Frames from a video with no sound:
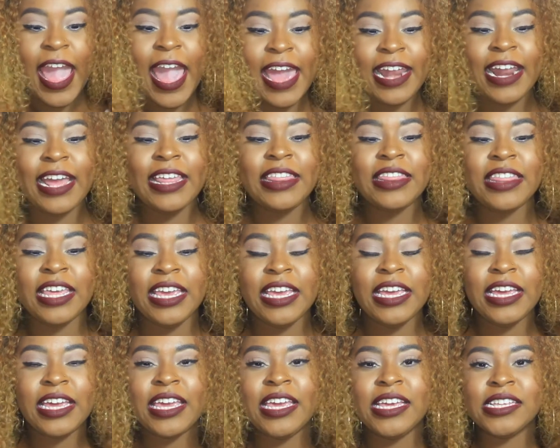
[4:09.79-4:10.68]
And I
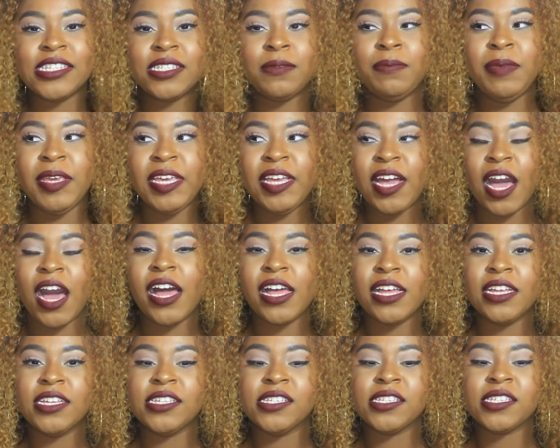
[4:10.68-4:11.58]
think it's
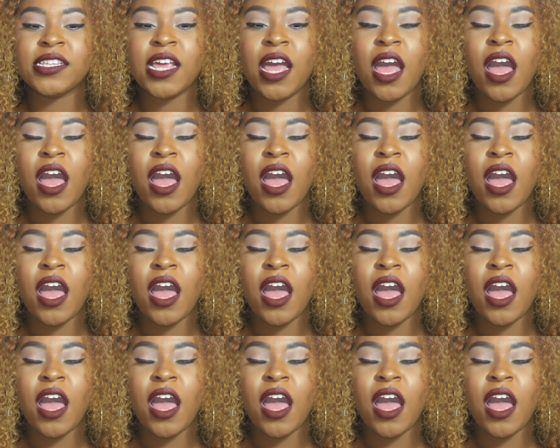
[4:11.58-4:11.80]
because